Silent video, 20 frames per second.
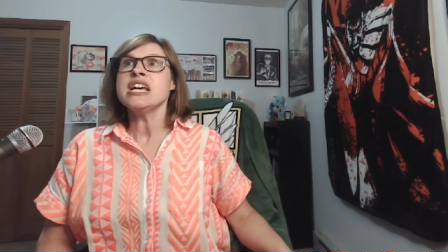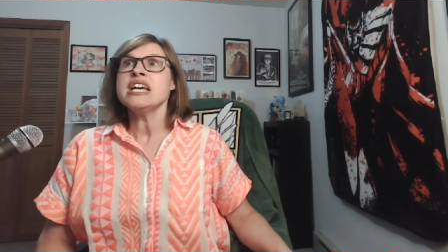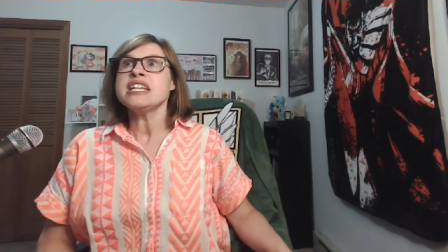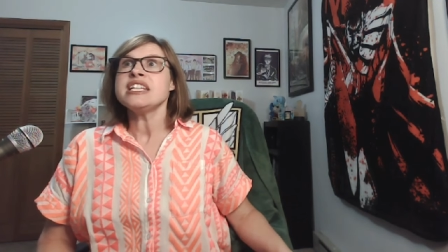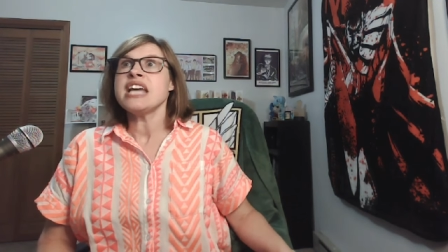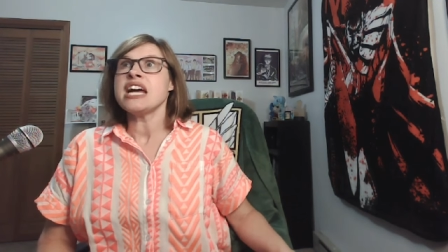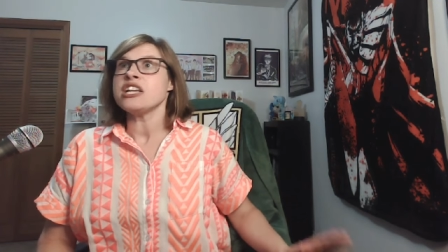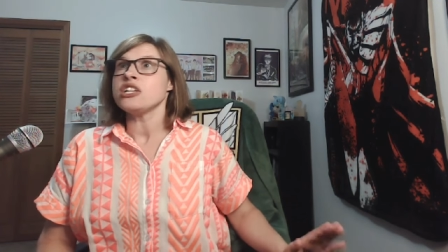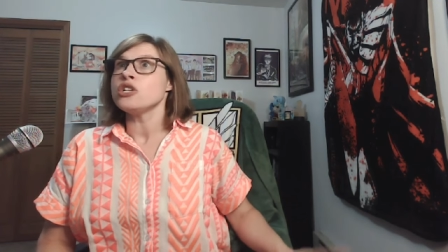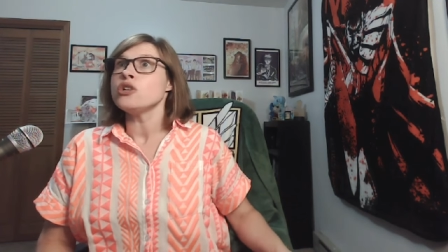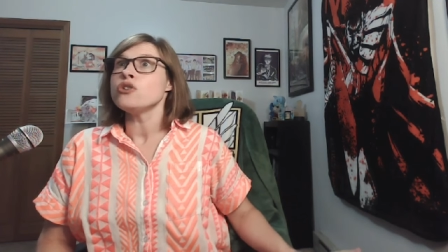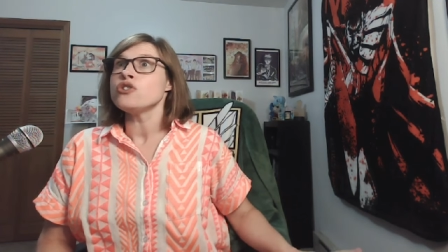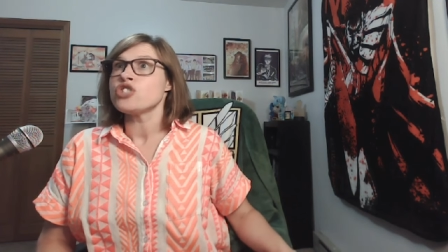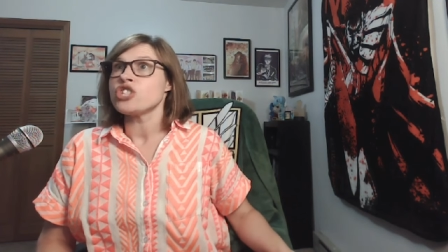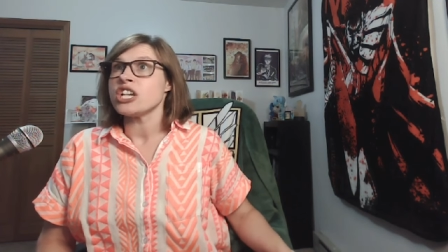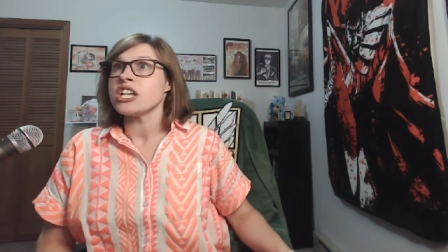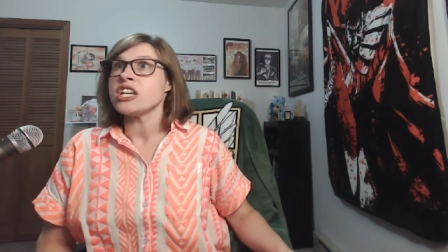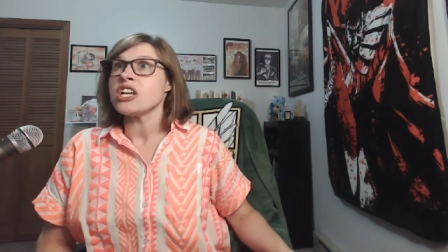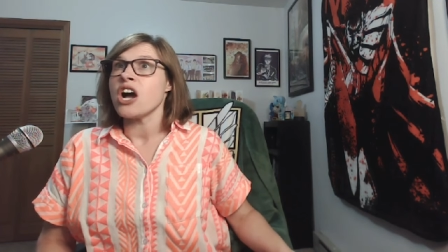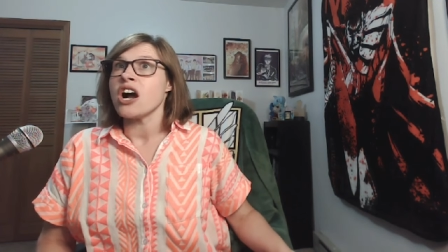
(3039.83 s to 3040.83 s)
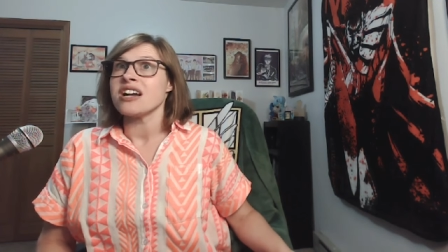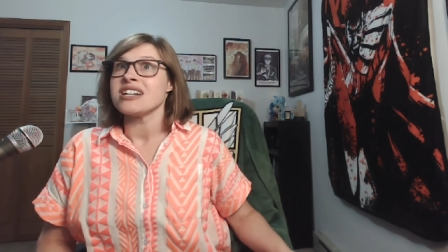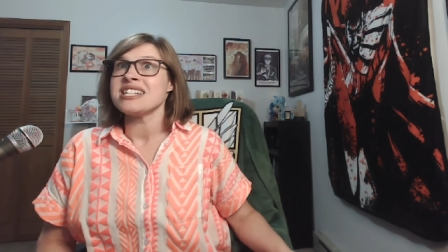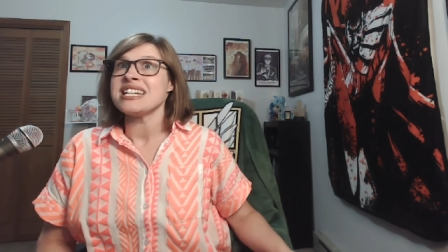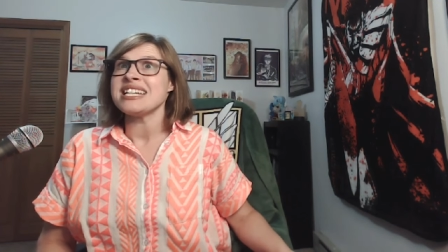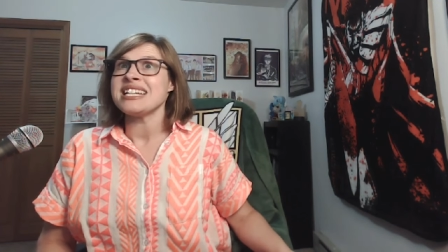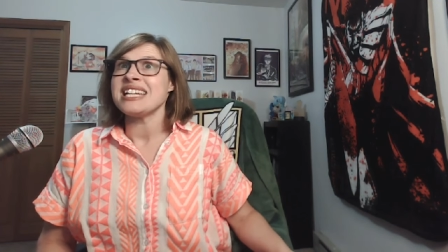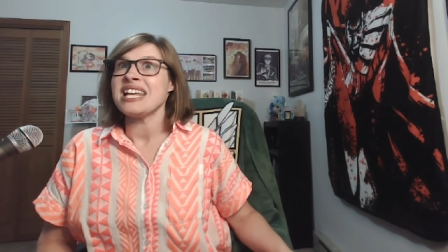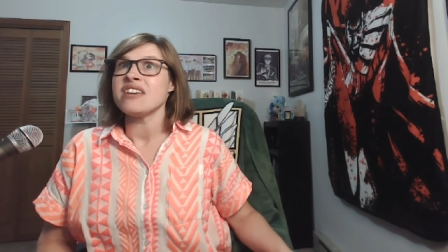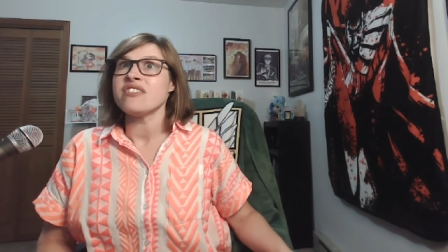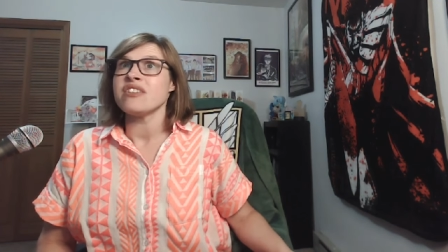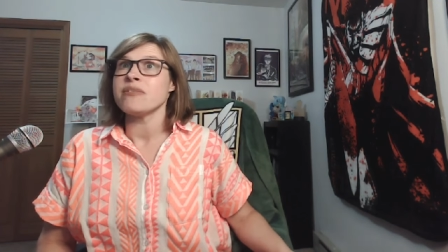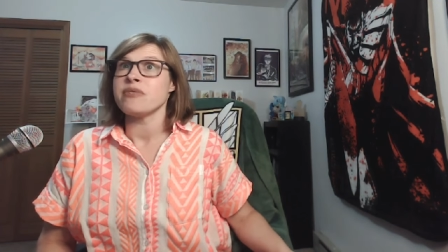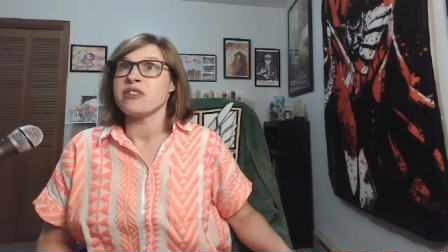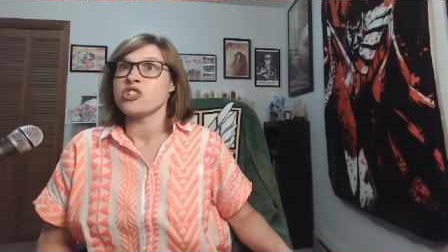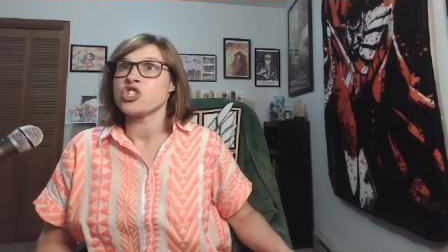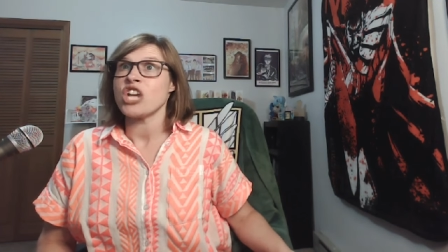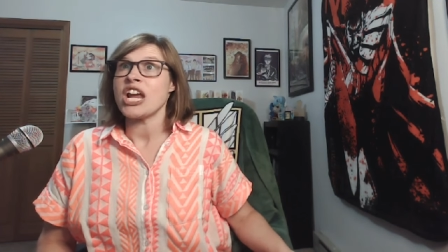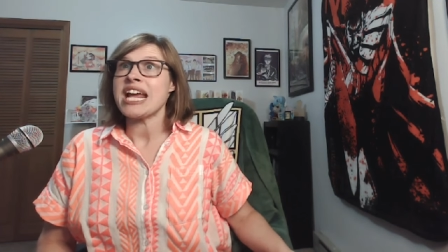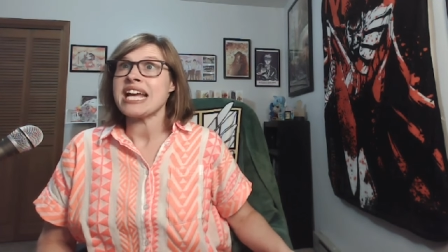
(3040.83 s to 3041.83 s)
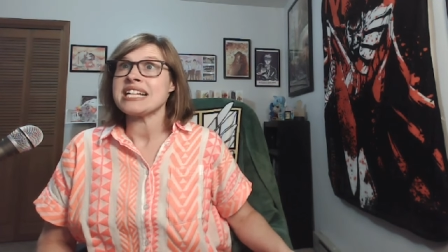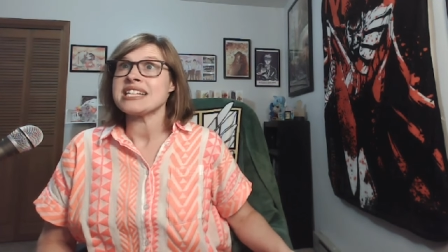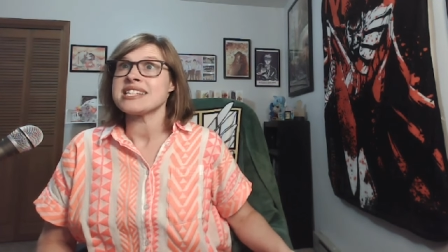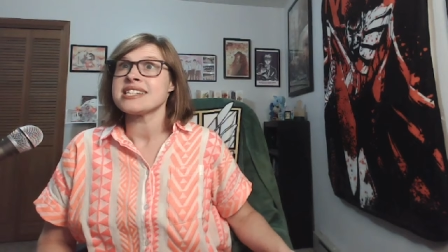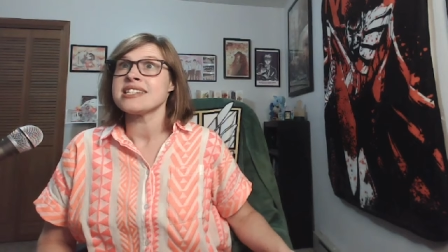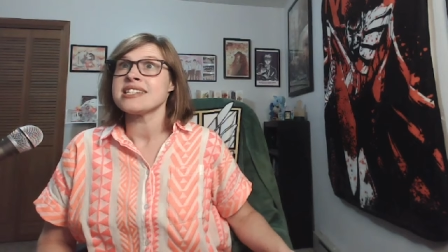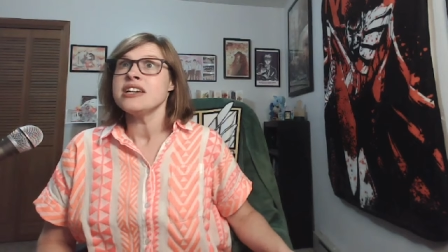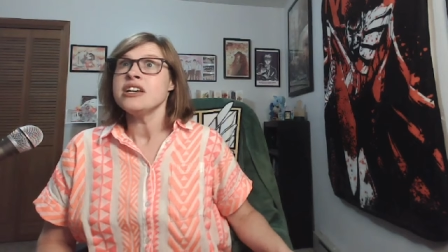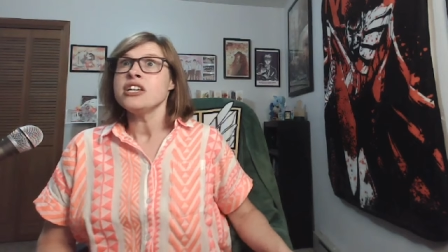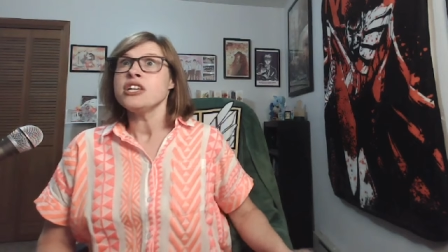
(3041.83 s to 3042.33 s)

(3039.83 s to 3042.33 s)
yet Yu Qingyang didn't give him the chance.